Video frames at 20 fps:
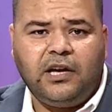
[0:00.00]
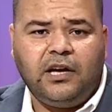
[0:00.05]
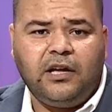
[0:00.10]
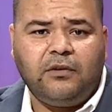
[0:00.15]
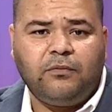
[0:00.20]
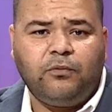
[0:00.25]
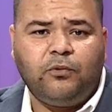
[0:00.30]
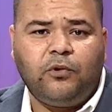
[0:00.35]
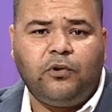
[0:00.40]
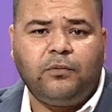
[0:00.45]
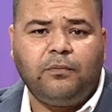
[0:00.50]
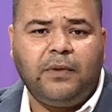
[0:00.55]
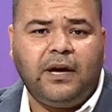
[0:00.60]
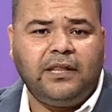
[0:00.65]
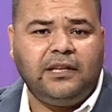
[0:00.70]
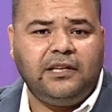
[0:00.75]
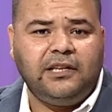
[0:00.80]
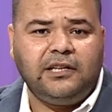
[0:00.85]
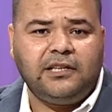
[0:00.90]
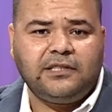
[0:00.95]
And for
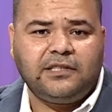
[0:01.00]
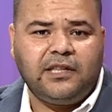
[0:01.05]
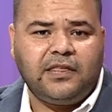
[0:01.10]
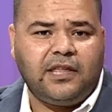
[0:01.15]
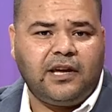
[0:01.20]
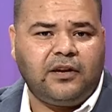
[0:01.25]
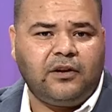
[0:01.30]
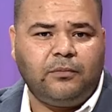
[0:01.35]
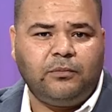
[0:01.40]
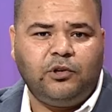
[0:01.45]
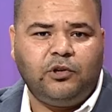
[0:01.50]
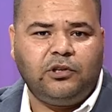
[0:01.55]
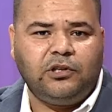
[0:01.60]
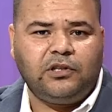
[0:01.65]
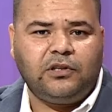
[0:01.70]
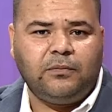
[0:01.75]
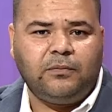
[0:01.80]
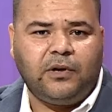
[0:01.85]
many years in the community,